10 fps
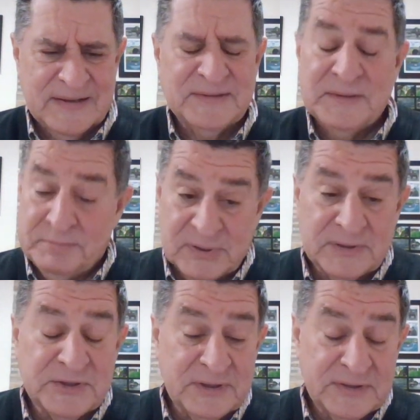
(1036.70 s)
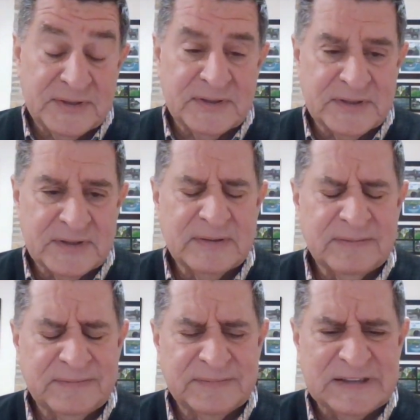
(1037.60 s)
that depict
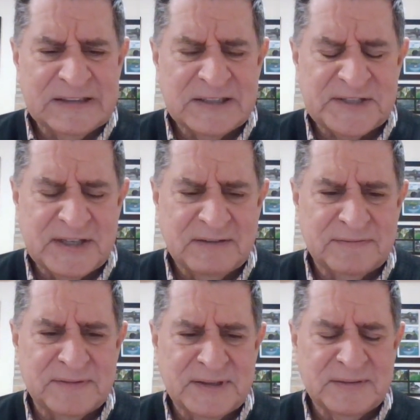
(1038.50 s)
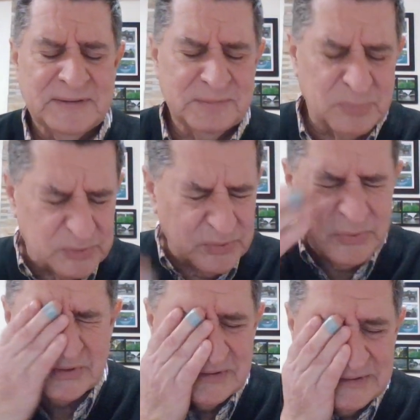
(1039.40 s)
Jesus suffering
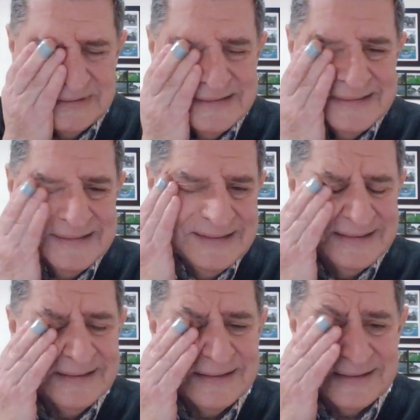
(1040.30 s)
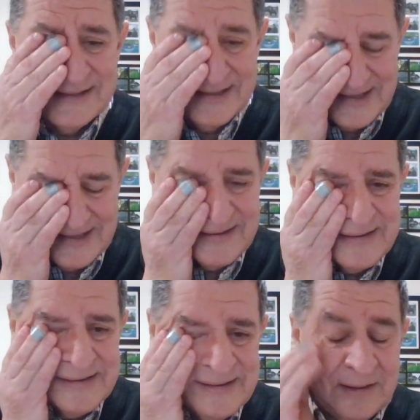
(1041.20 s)
brutal
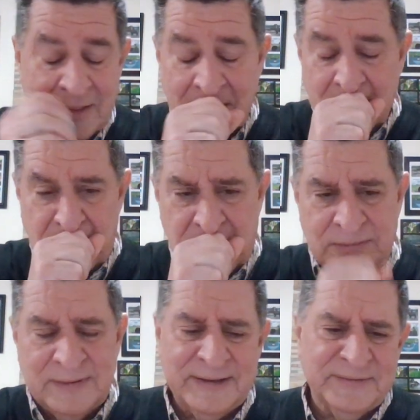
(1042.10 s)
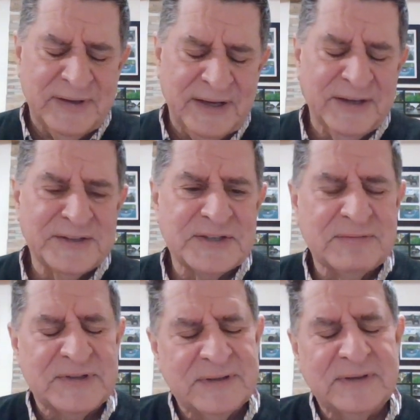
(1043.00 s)
death at the hands
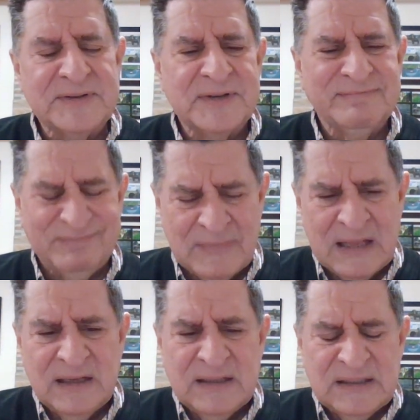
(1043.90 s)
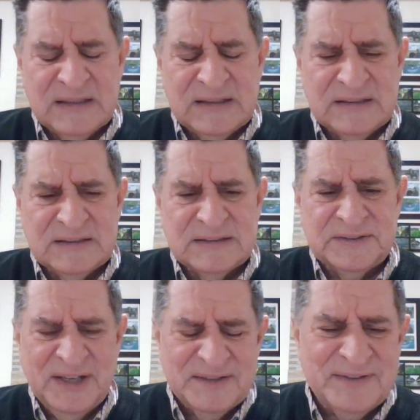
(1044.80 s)
of sinners.
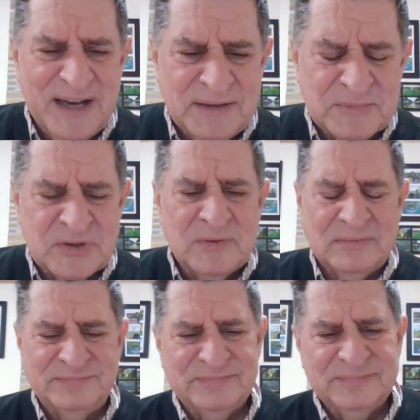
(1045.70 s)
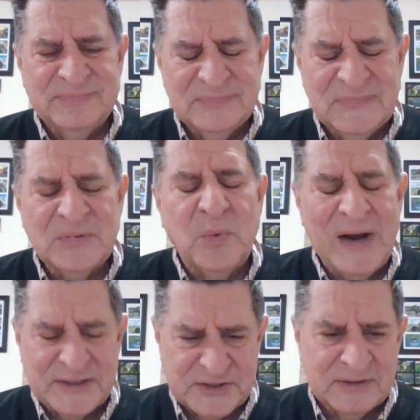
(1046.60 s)
Take time to
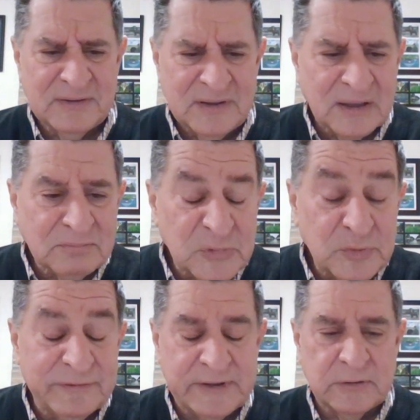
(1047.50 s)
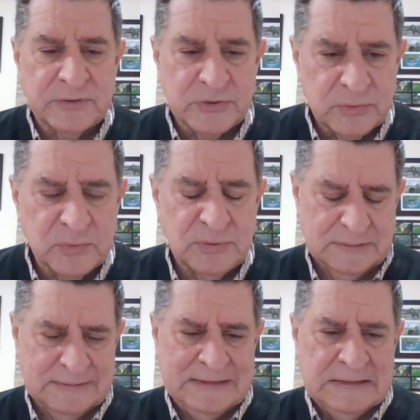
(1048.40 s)
watch a movie or two